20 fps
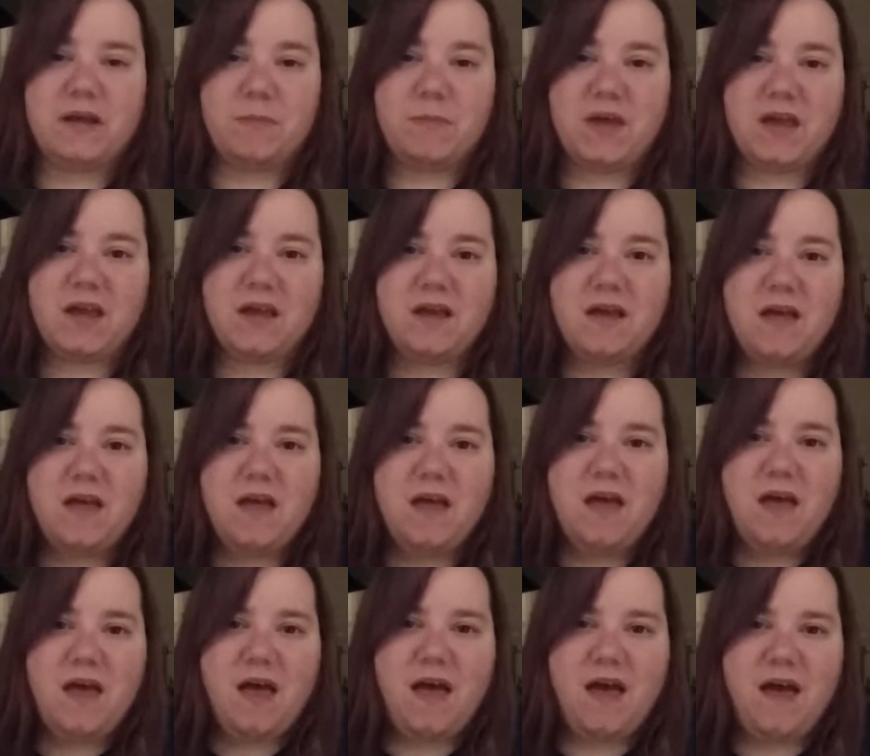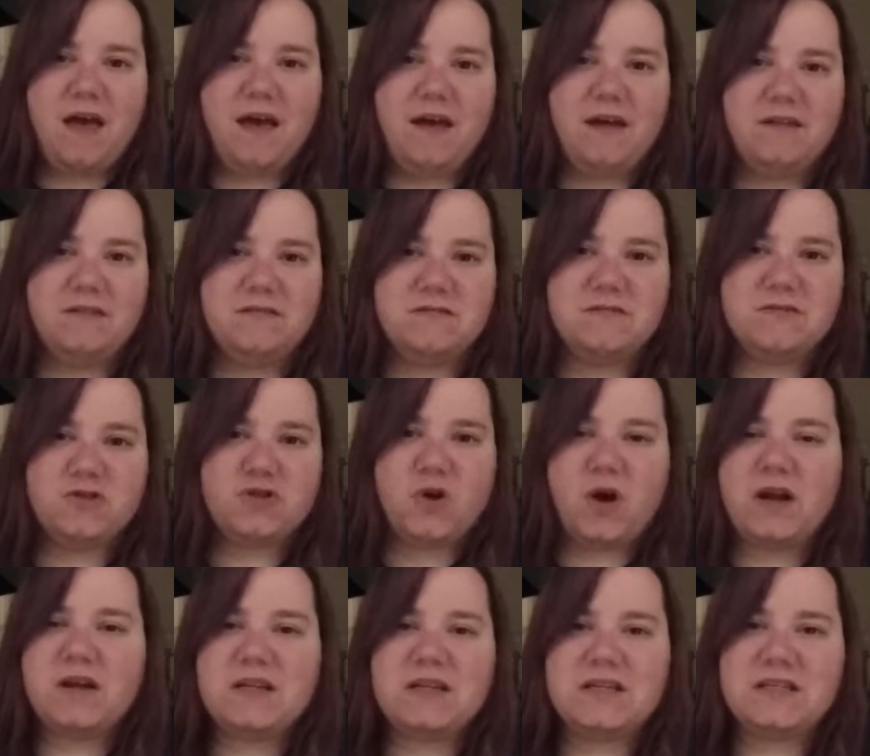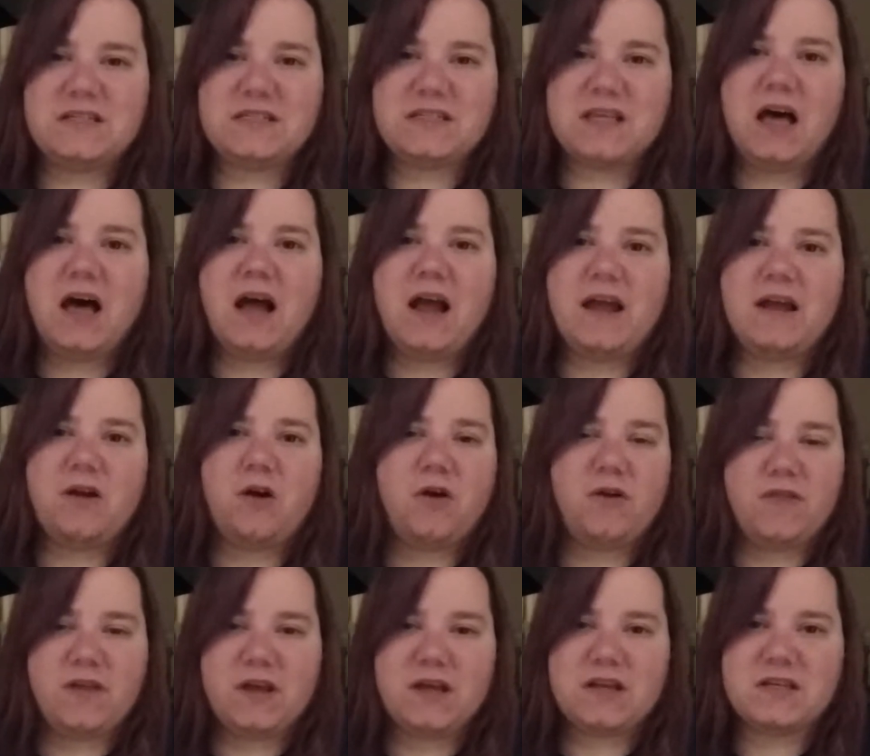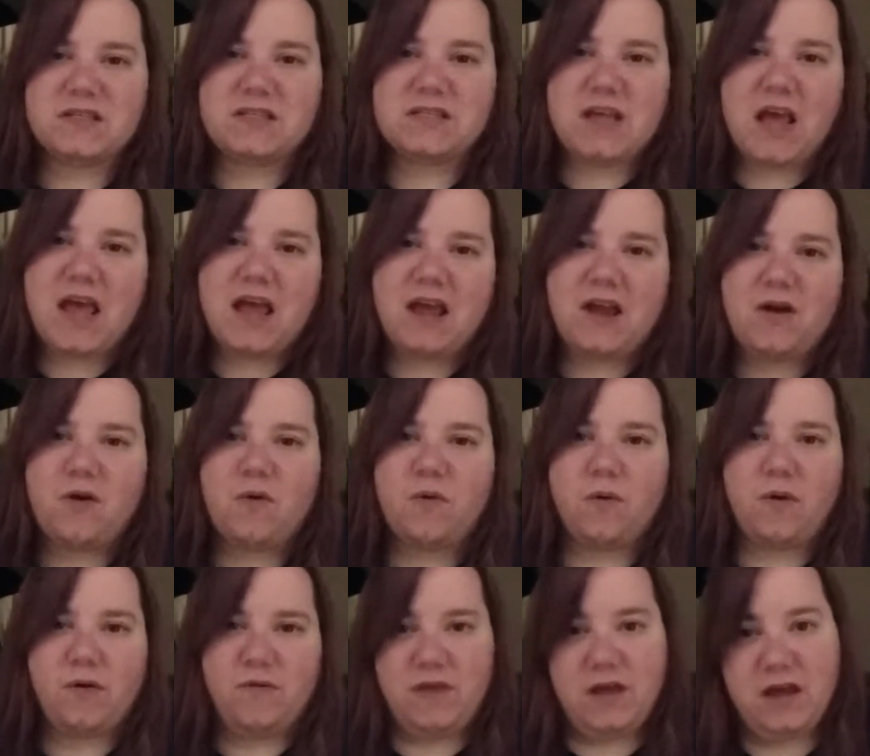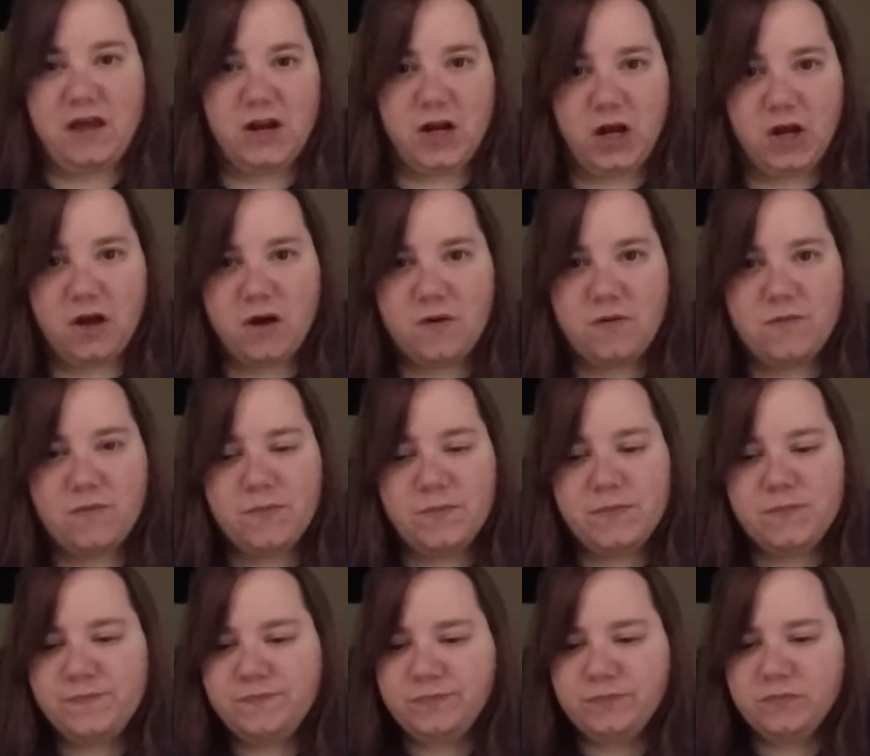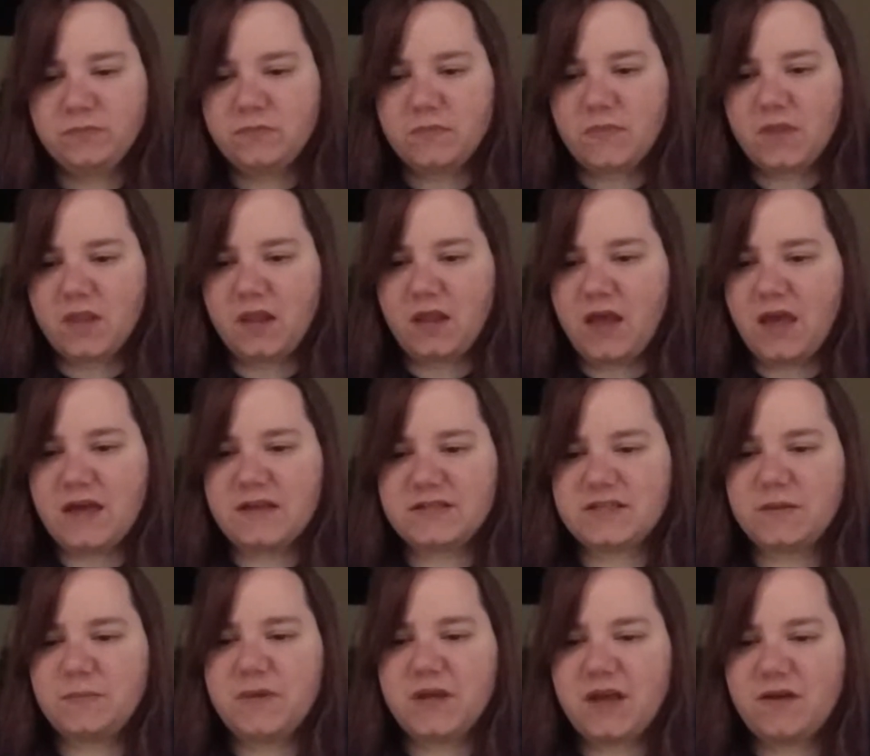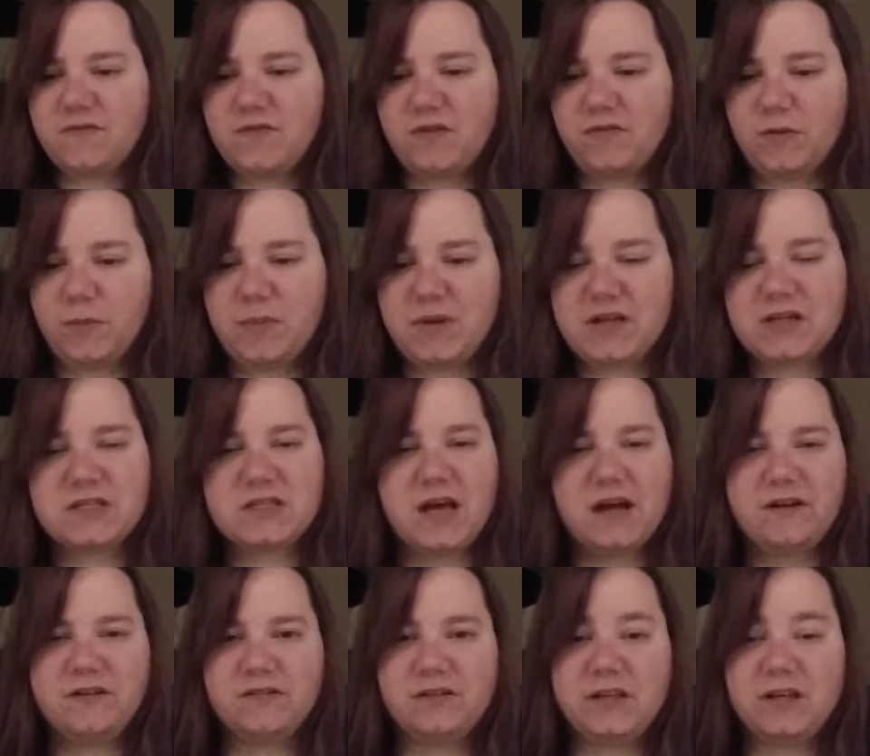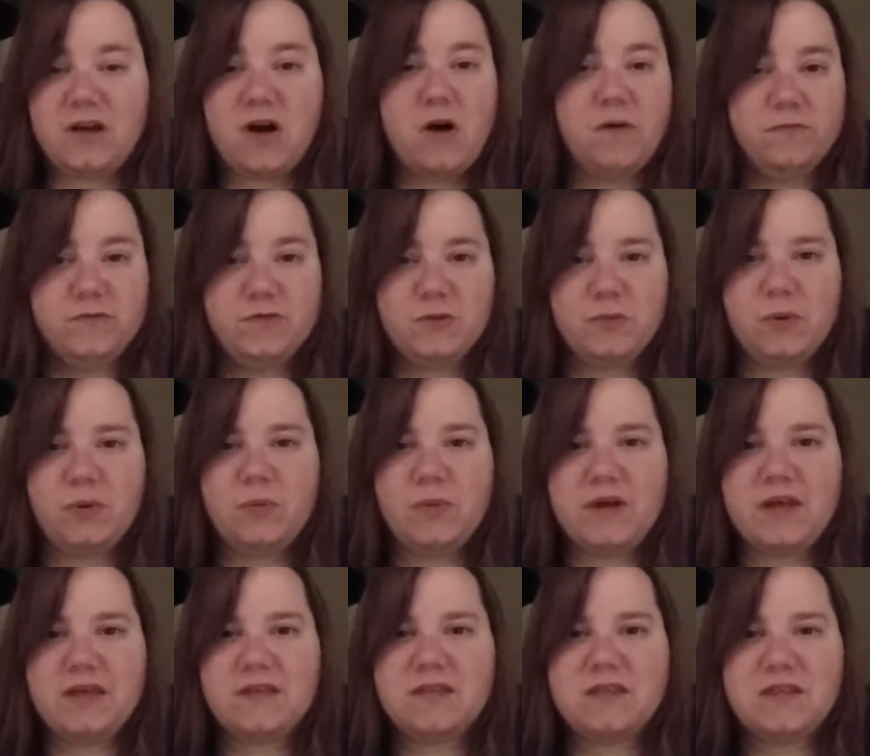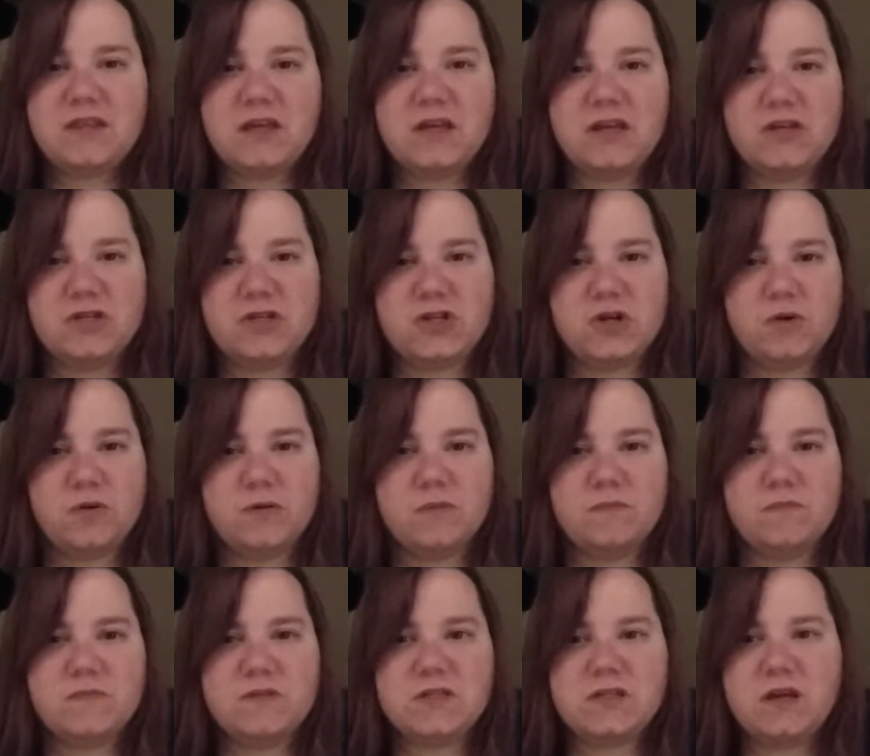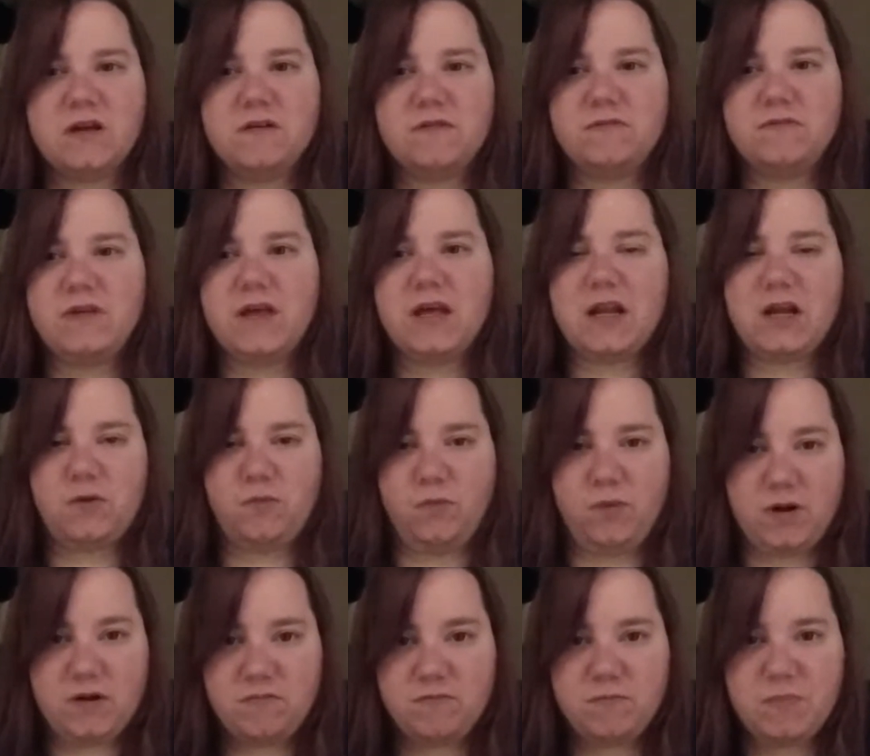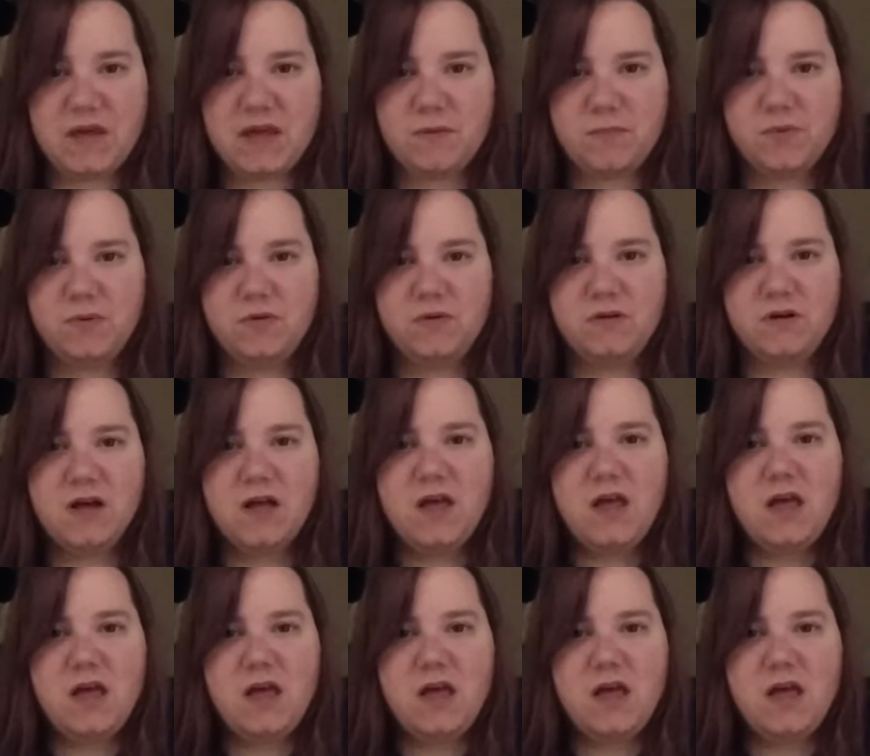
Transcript: me, and trying to decide, are they going to stay or are they going to go? It's something I've never been entirely comfortable with in terms of getting rid of people